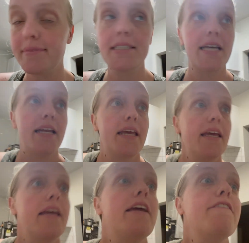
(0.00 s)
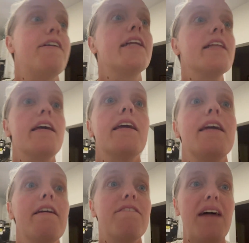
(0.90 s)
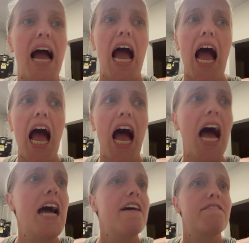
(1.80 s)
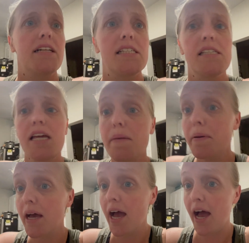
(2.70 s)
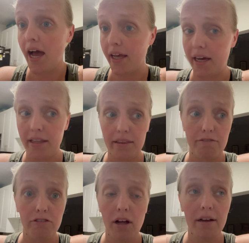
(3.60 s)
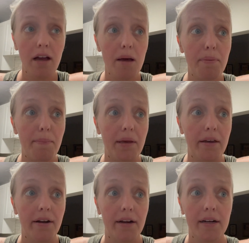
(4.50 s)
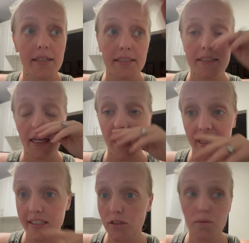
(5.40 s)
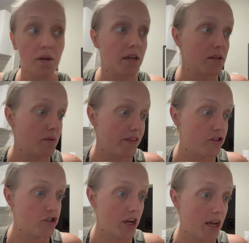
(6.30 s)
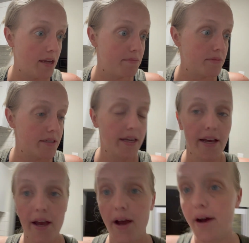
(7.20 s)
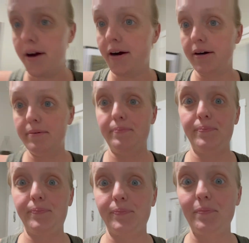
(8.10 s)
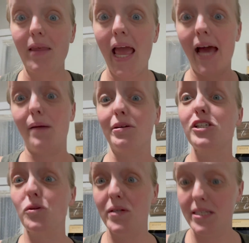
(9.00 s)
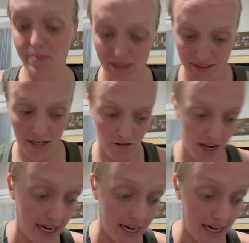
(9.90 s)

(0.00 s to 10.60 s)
Teddy finally fell asleep. I got the vlog up. Peter is on his run with James. And I'm gonna squeeze in a Peloton ride.